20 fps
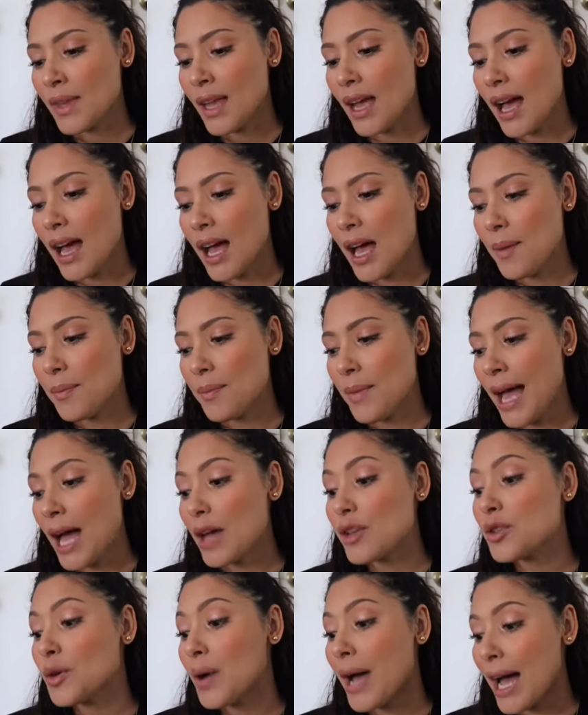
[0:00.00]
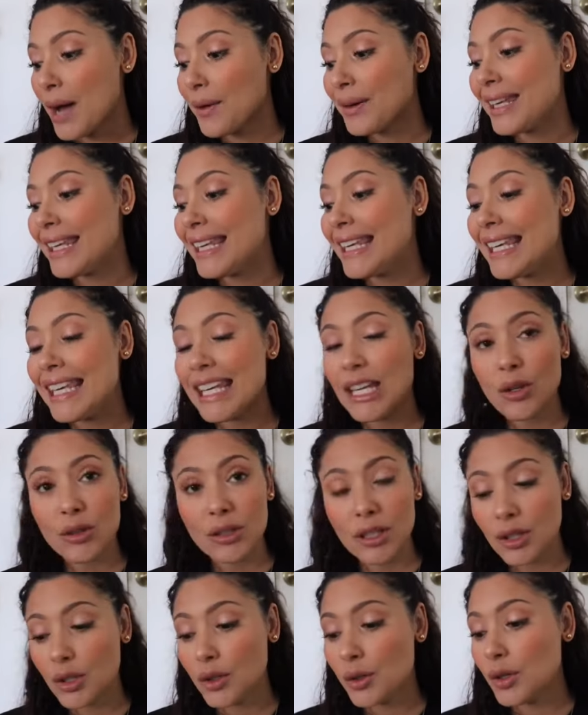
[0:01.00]
Um, how, so how he healed
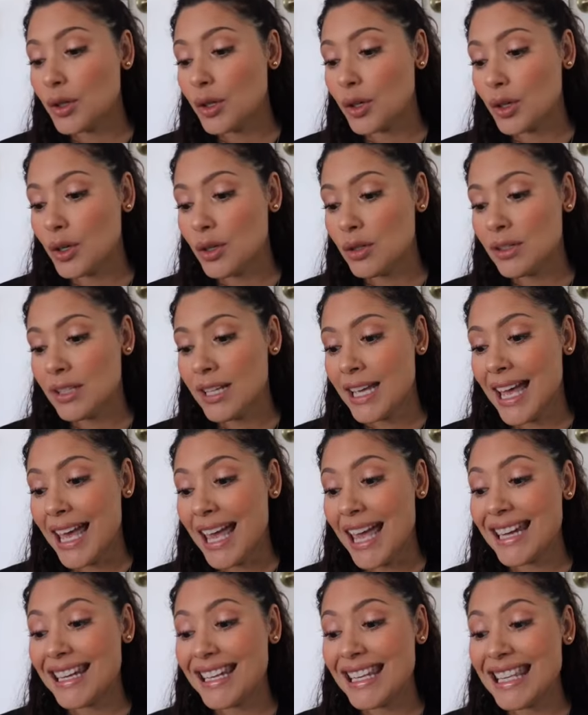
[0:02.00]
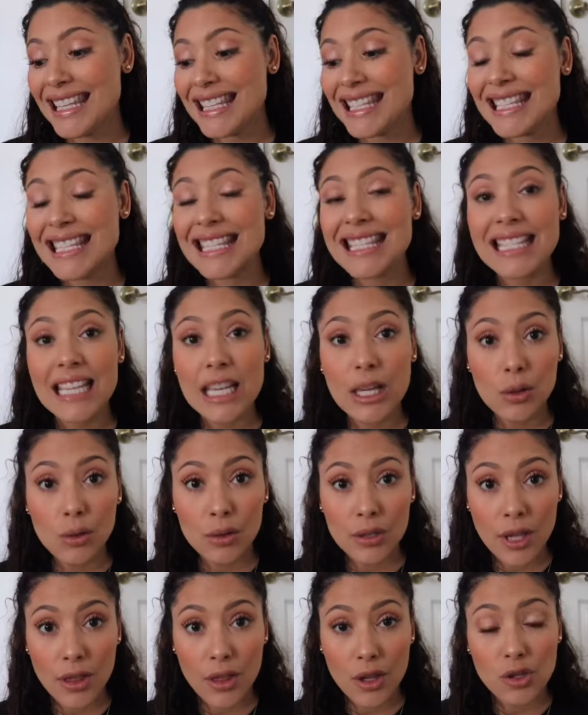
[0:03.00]
the little girl and he
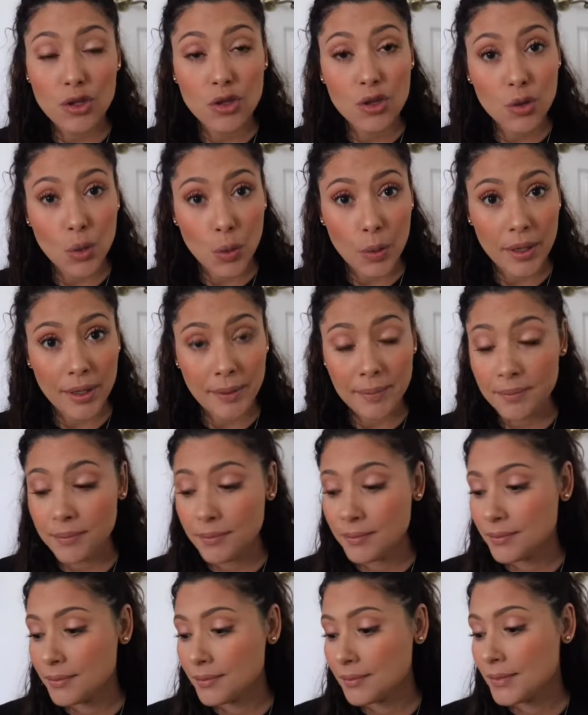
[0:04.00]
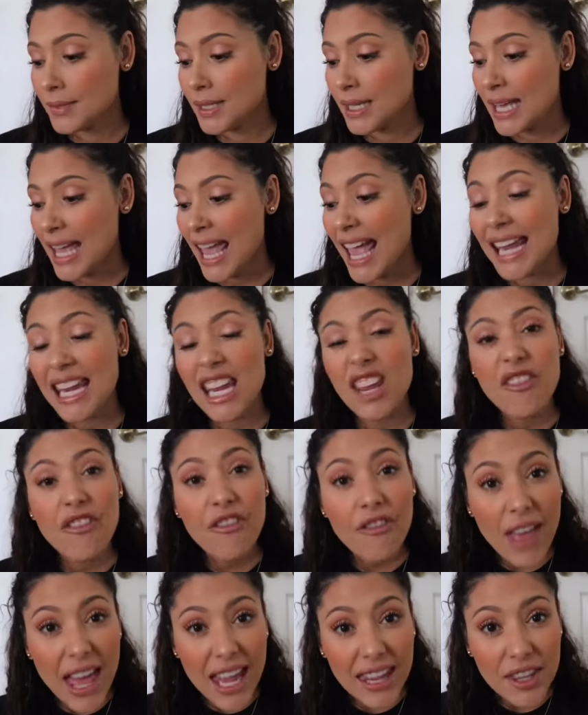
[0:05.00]
stilled the storm and he
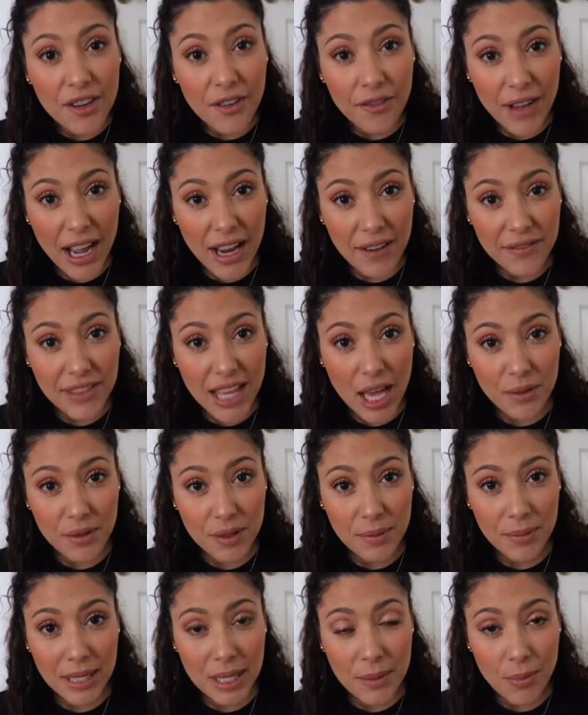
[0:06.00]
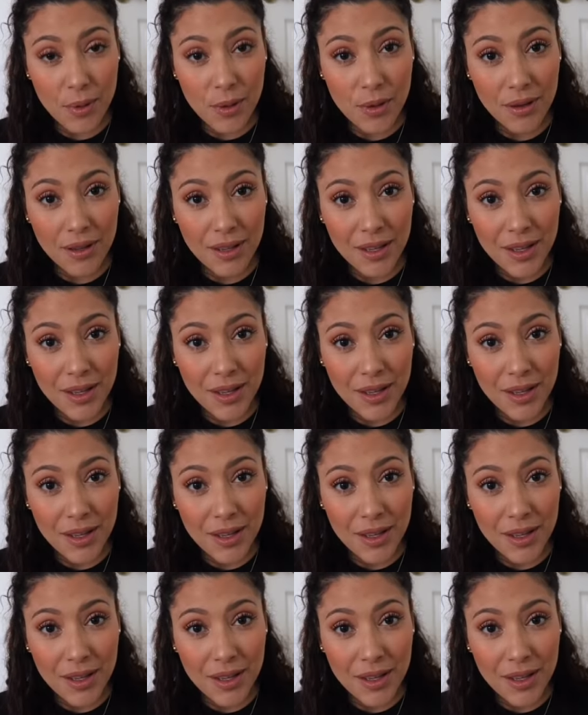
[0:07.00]
fed the 5,000 people.